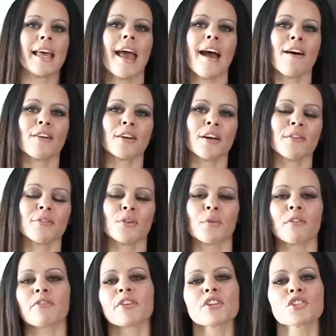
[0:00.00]
out of the
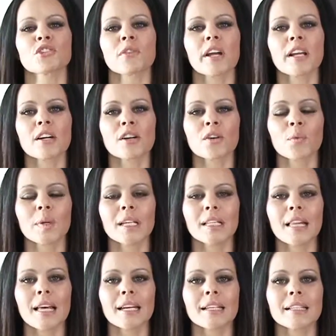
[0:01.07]
refrigerator. We
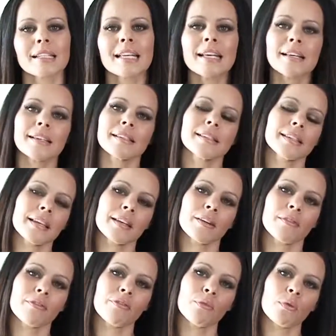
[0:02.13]
let it
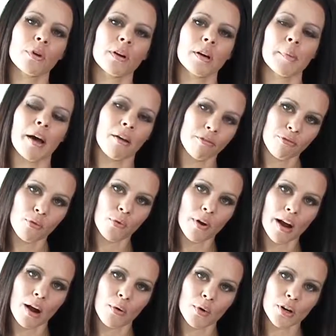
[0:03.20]
sit for about 4
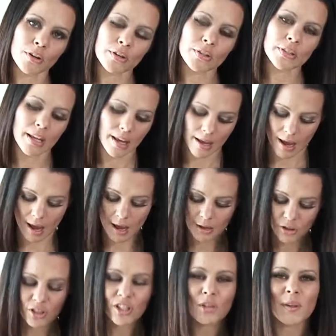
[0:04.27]
hours,
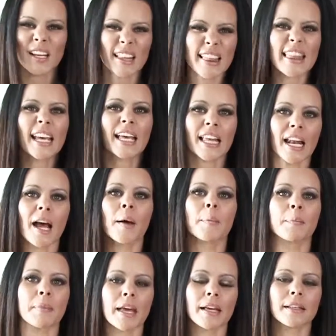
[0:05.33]
just so it can thicken up
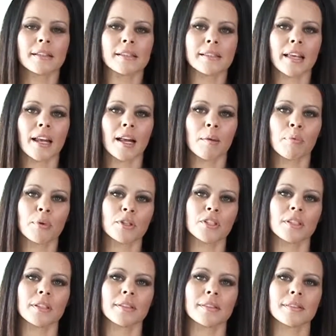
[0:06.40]
and set up, which
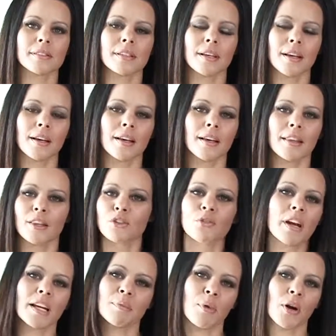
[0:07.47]
is the
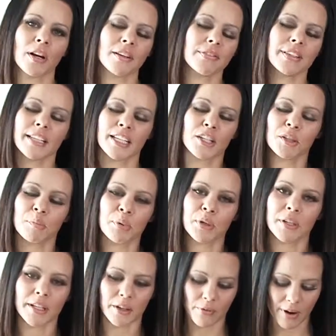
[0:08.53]
trademark of any good
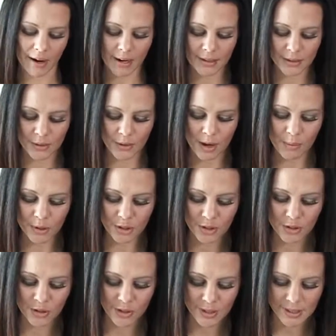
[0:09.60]
pudding, right? So I want you
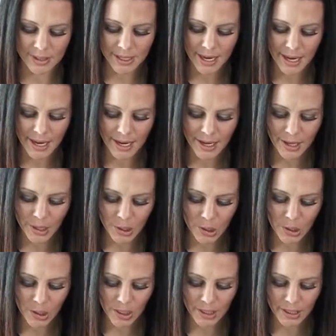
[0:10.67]
to just take a look